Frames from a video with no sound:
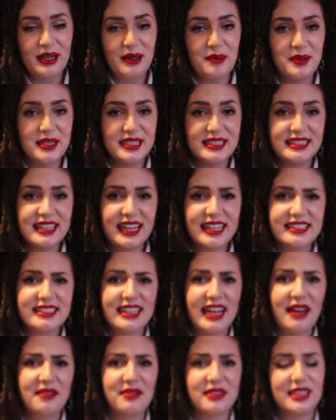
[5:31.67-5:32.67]
but it's nice to
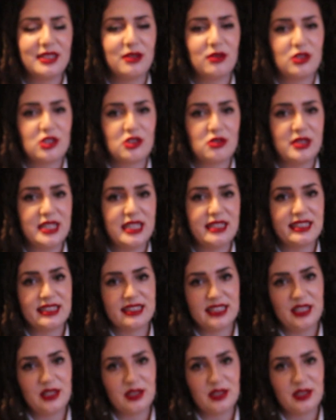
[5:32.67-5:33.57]
have a little treat thing that